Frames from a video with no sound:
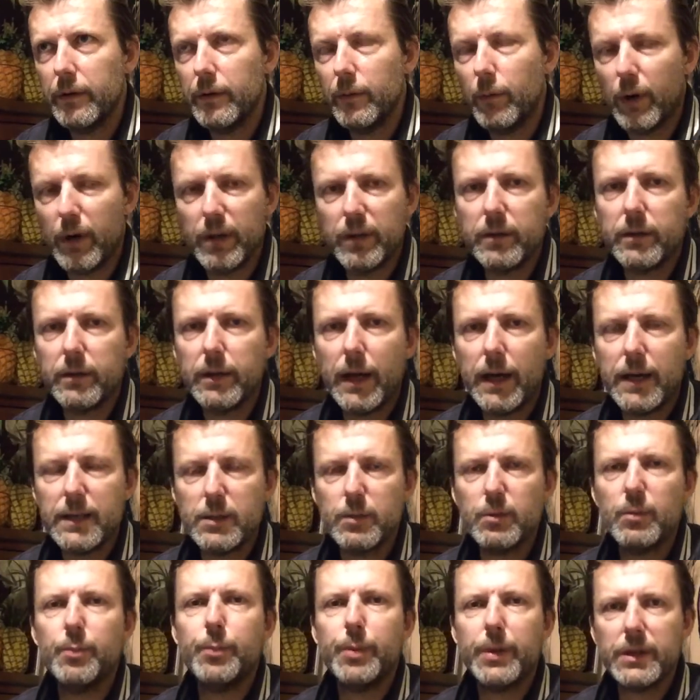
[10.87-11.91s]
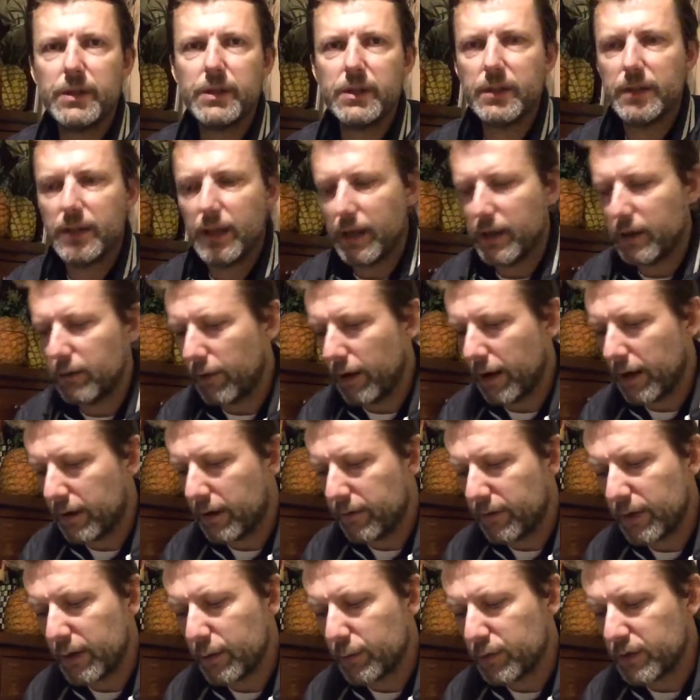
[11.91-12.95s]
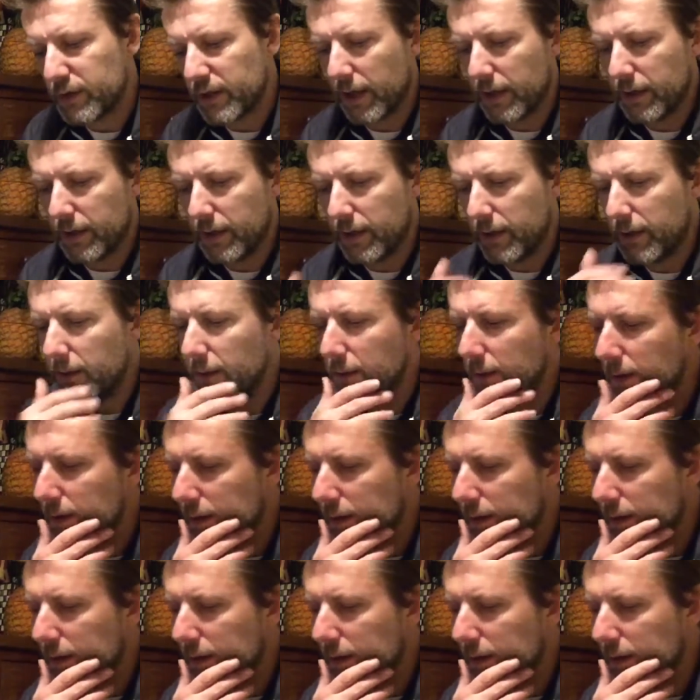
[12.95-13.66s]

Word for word: One of the days it was pissing down the rain. I think it was Saturday.